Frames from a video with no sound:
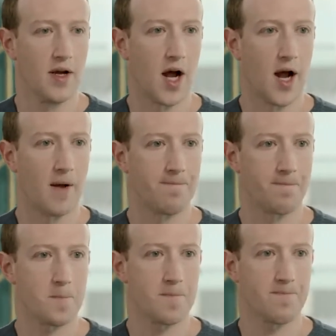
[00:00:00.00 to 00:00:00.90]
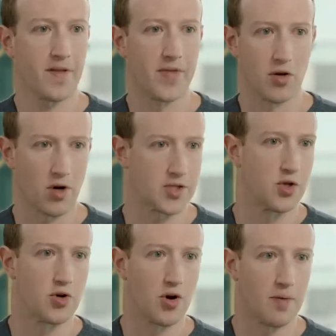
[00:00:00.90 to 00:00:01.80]

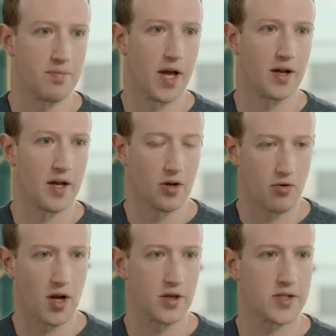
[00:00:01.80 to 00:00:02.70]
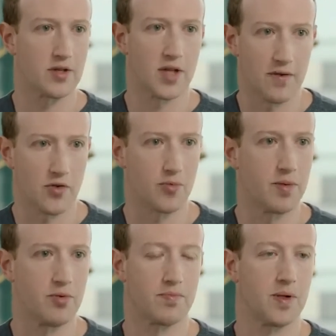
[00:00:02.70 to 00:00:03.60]
across Europe and across a lot of other
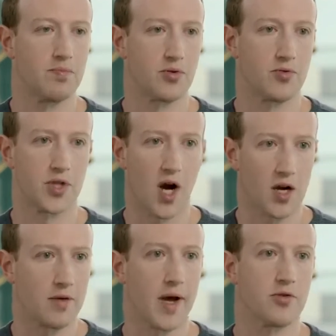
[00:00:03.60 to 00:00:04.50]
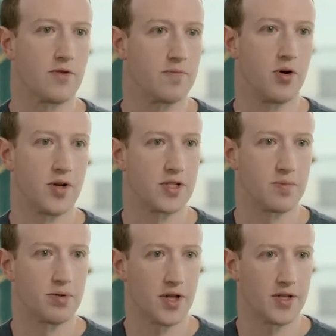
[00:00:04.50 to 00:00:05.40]
people are talking about or have put
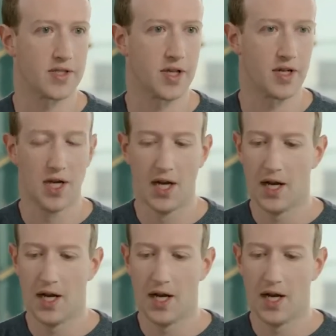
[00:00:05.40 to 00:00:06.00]
into place. And